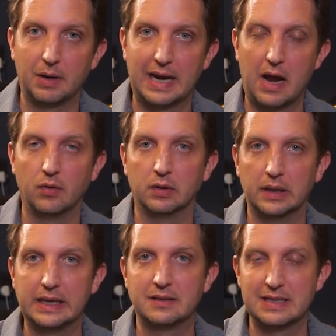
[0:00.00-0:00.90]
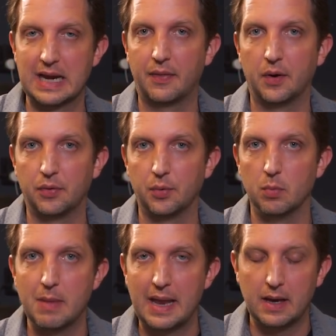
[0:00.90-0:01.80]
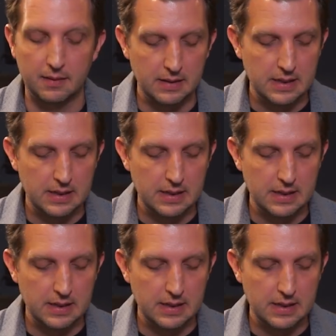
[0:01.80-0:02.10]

account linked together through Meta.